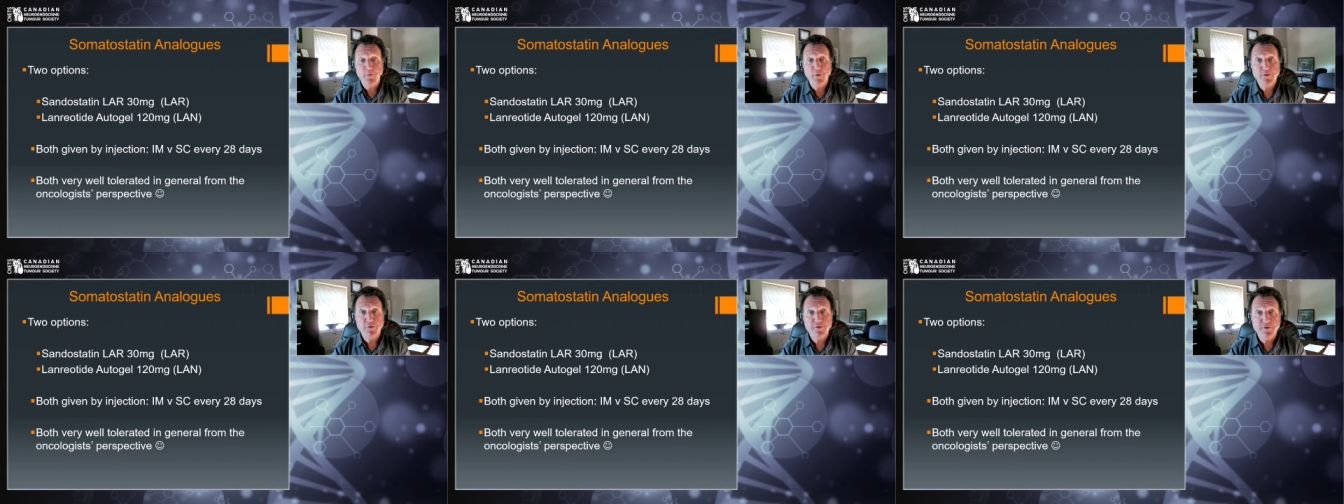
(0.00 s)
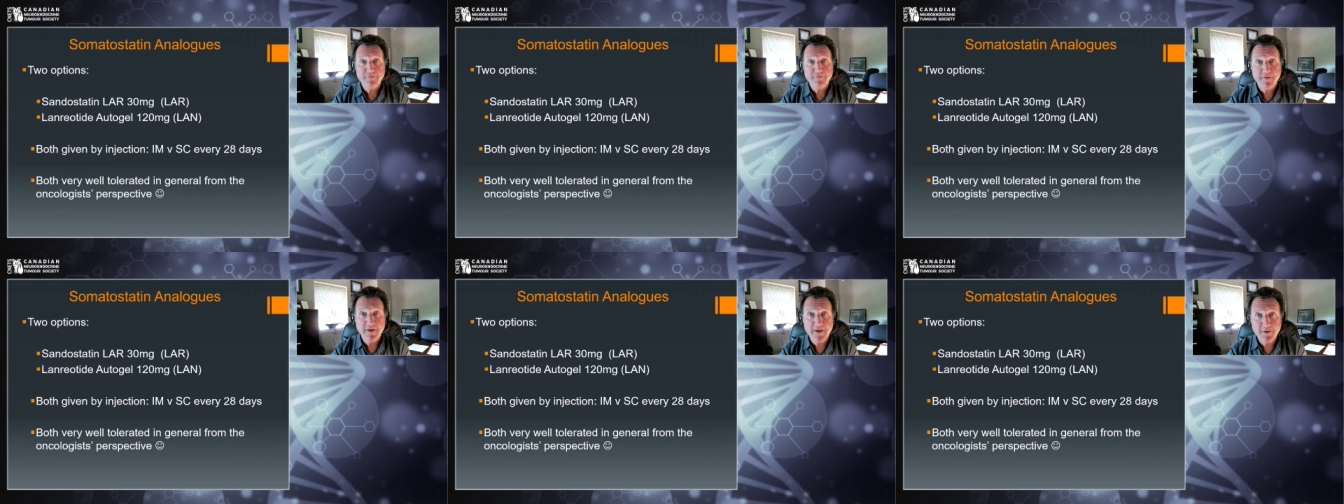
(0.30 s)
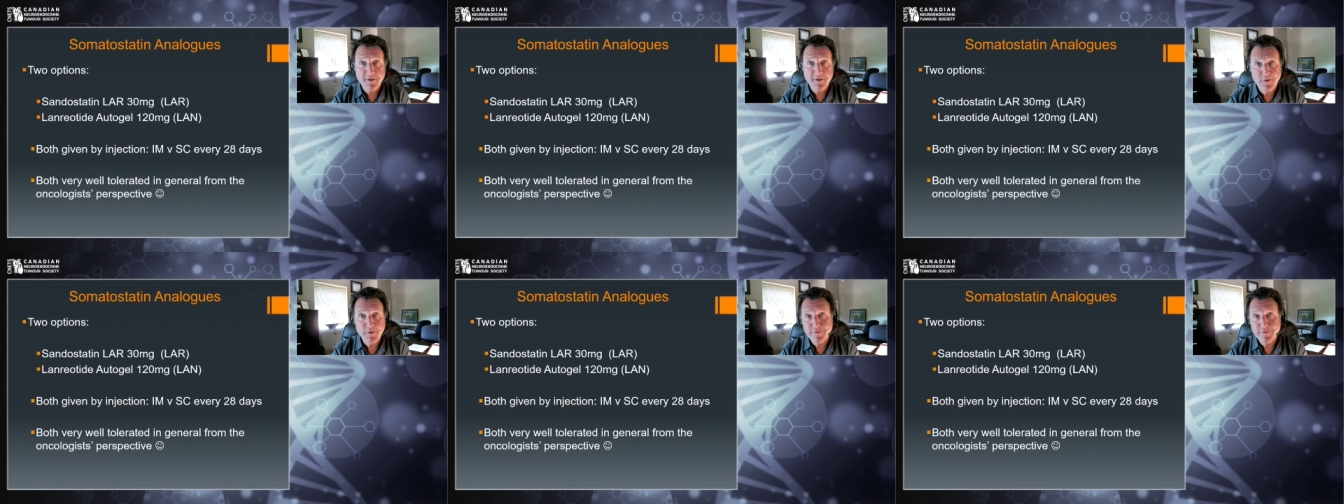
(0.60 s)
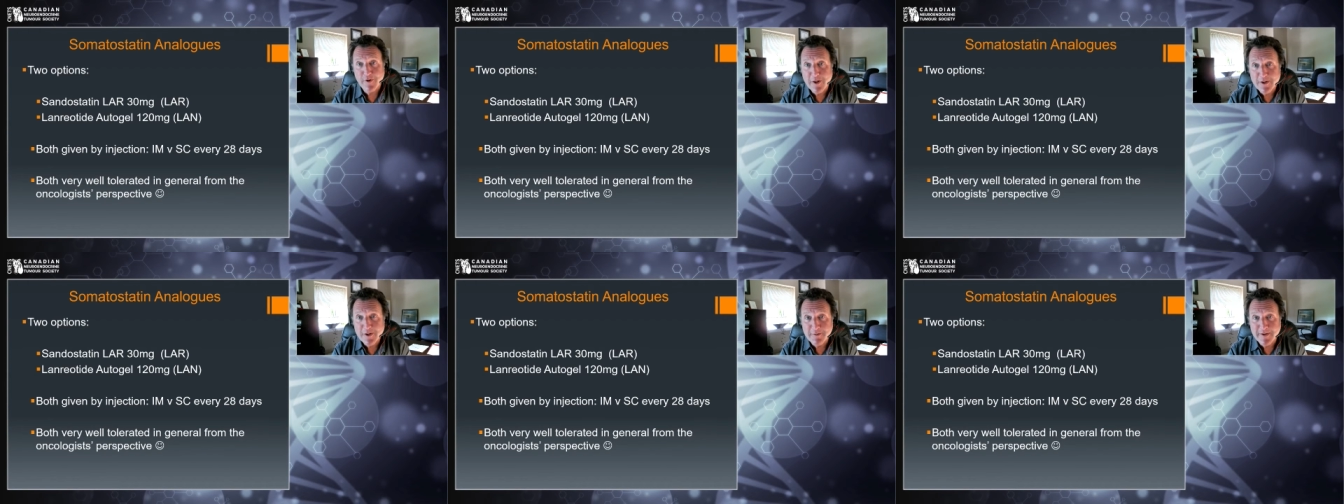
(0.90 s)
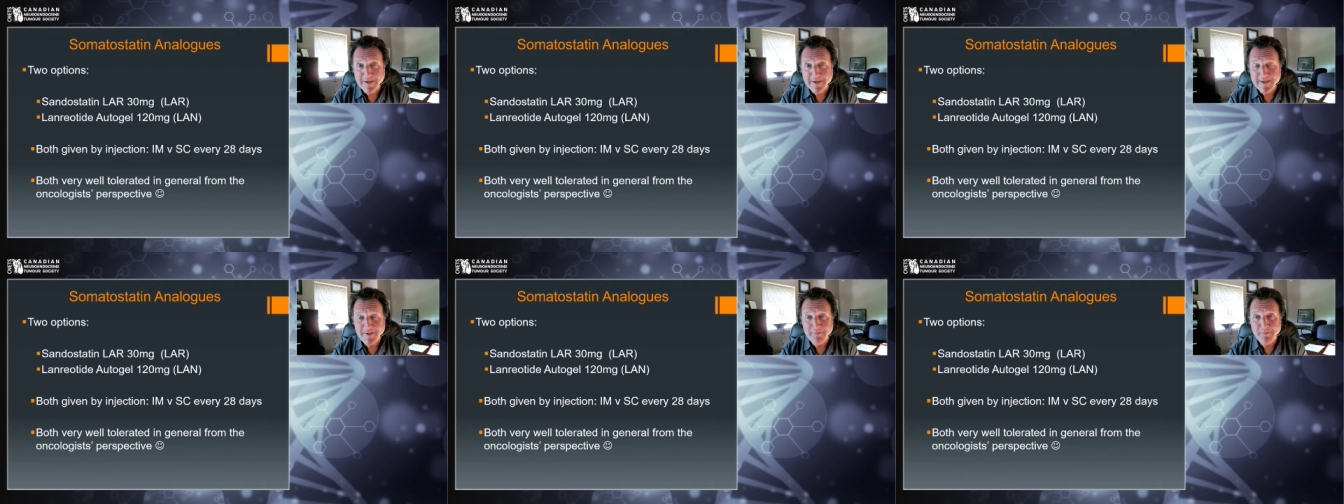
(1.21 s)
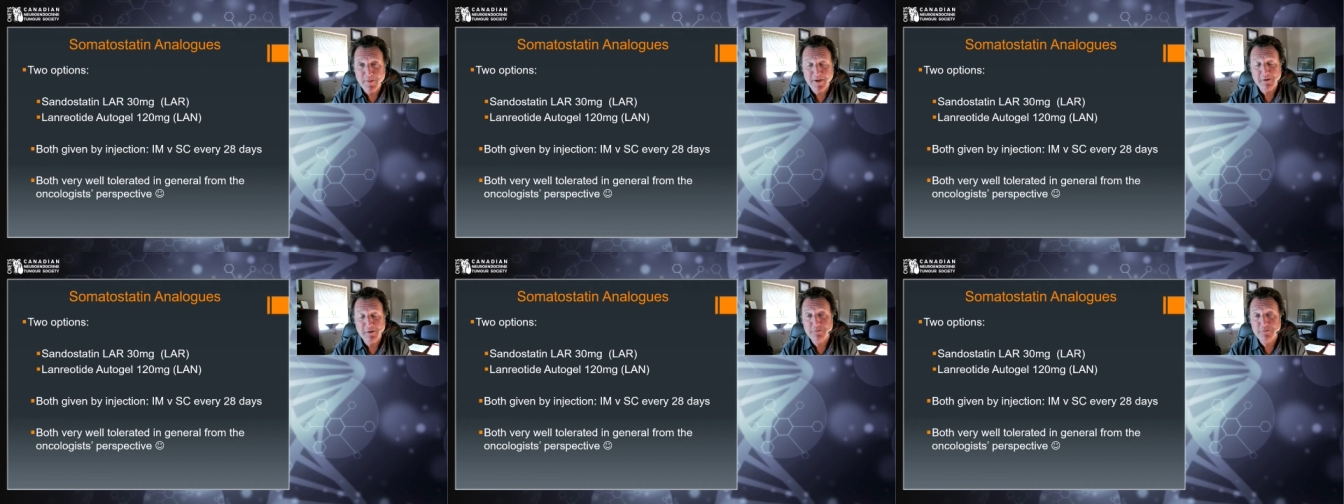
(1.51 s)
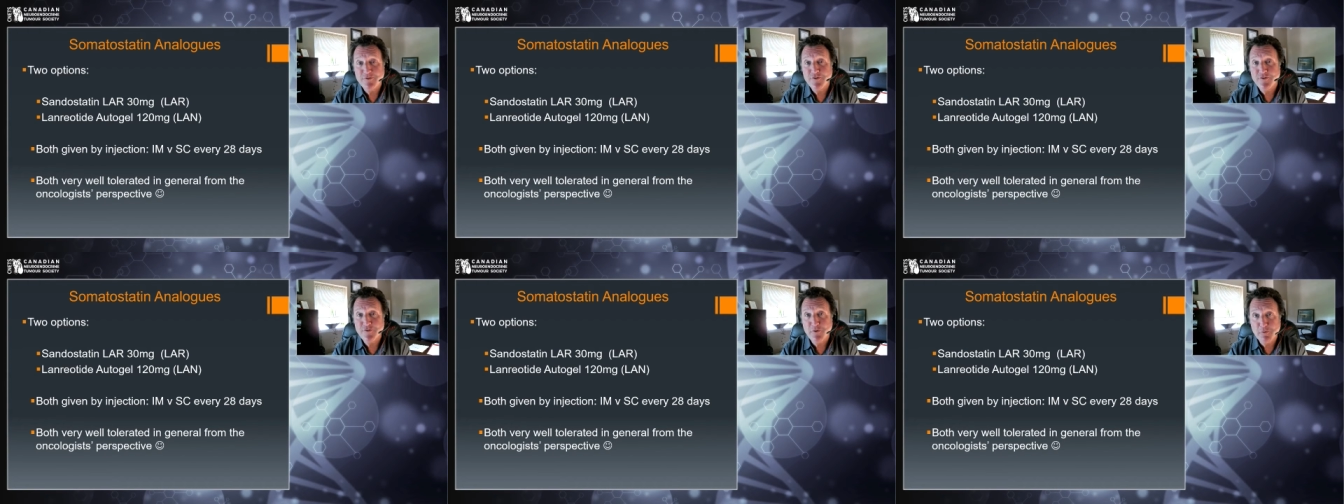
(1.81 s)
both are very well tolerated, but I
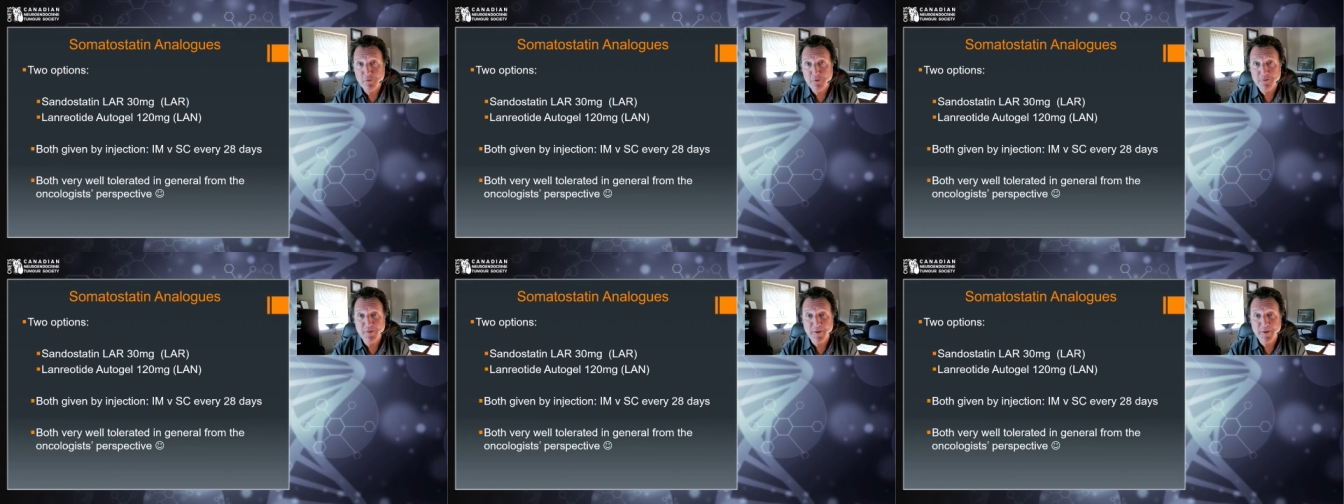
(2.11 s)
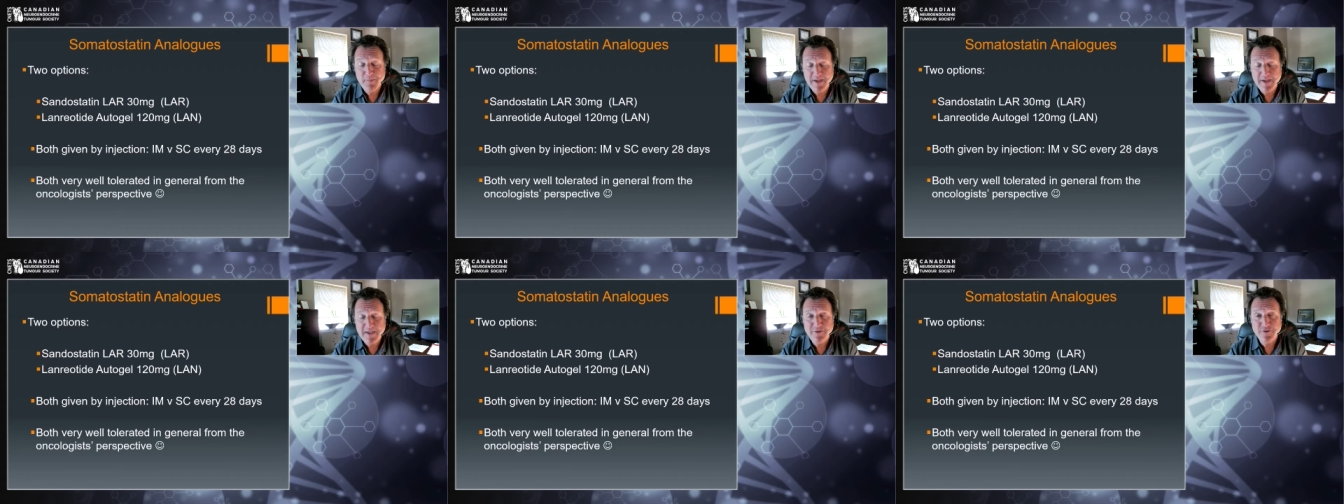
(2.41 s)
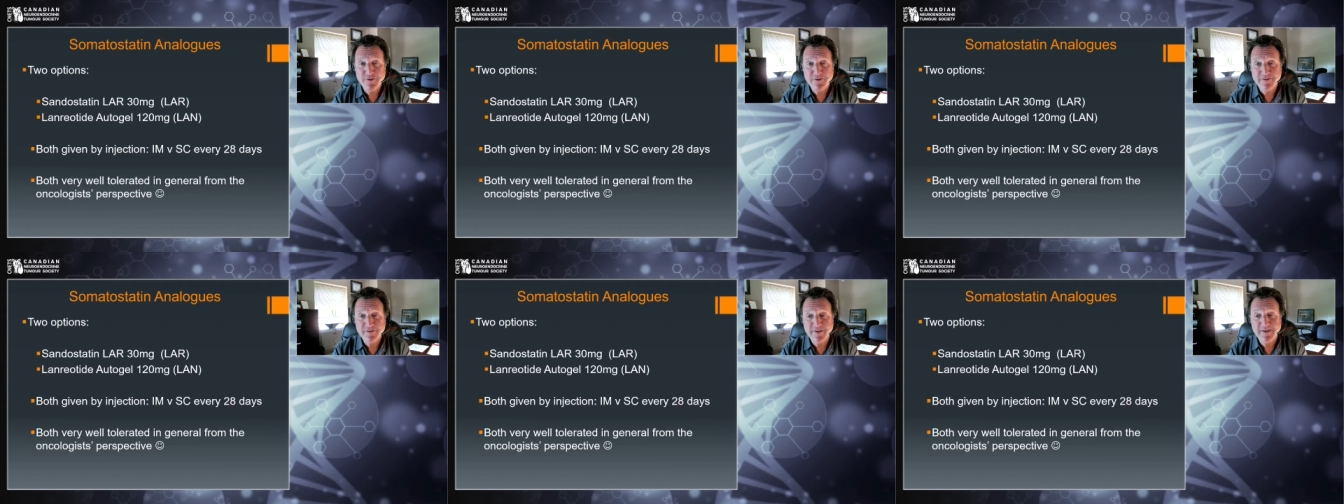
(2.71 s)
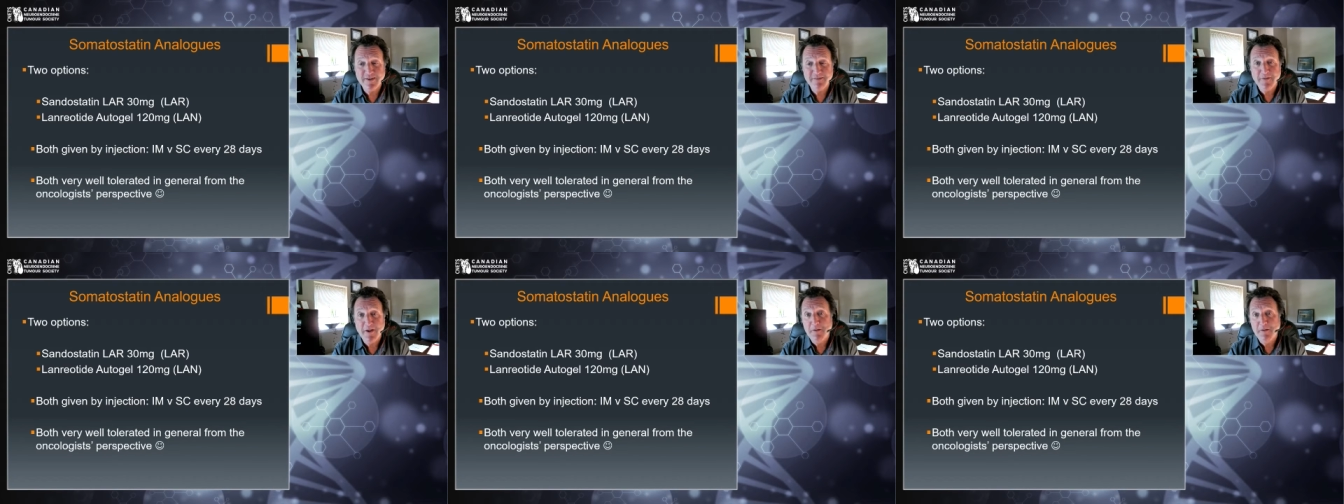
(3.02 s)
always joke with my patients that,